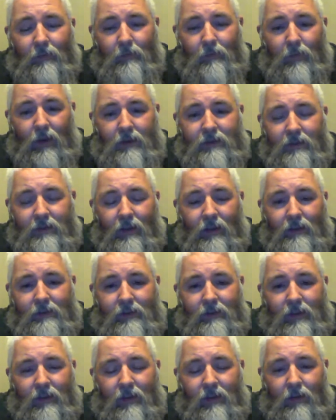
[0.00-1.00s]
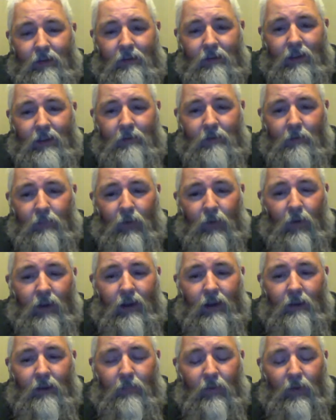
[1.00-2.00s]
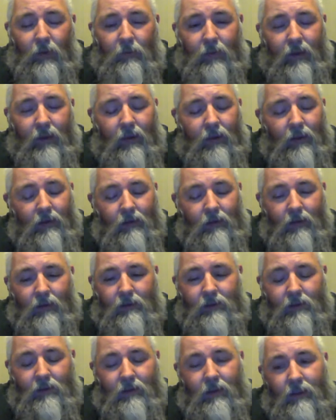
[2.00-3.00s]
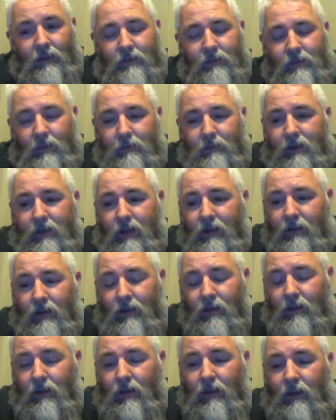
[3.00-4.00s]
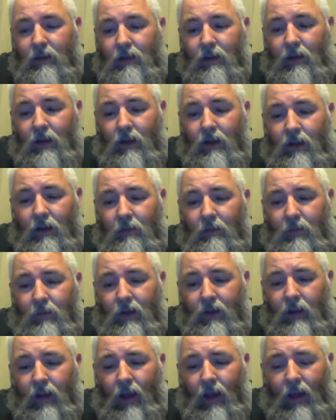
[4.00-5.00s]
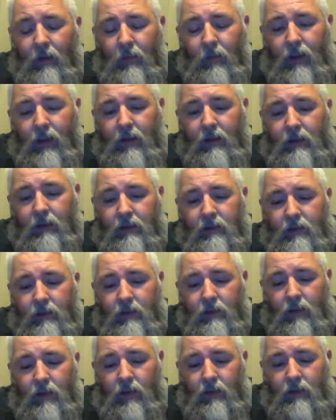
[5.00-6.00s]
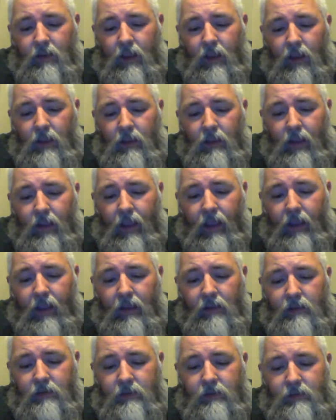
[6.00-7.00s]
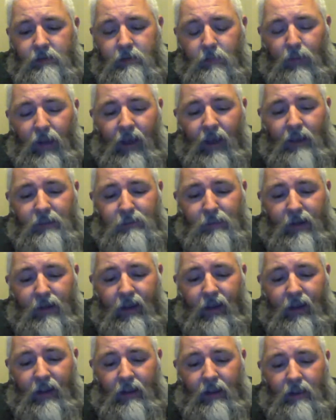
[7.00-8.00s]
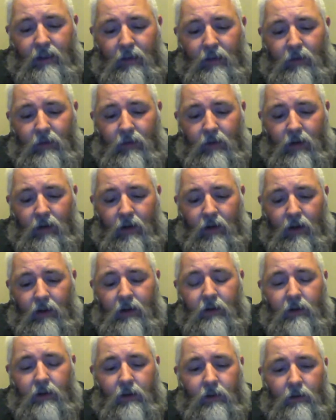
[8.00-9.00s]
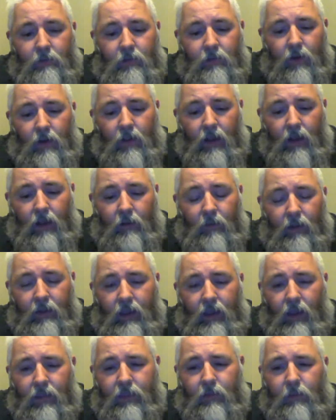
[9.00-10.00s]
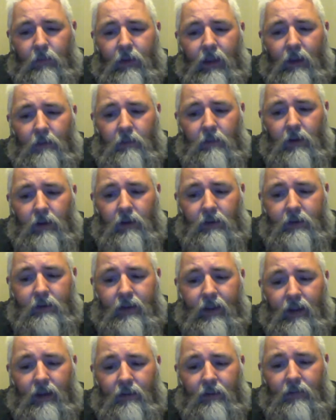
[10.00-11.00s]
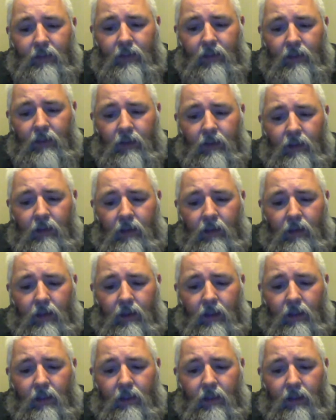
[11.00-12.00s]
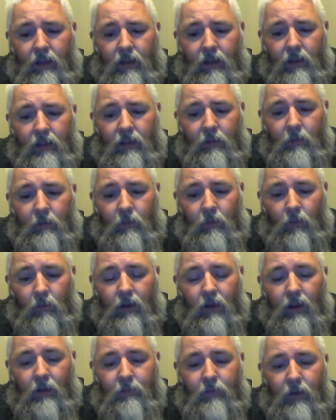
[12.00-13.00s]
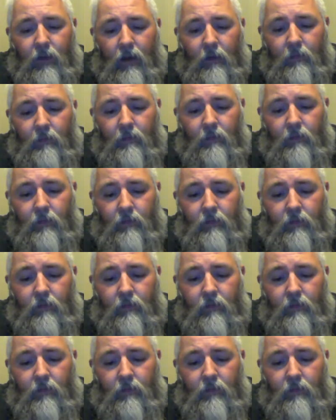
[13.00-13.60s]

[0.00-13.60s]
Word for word: much less, you know, get from point A to point B. That's another subject. Uh, but I went and the other day just passed by through the, our nuclear fallout. We got three of them here in town. And the, the one I felt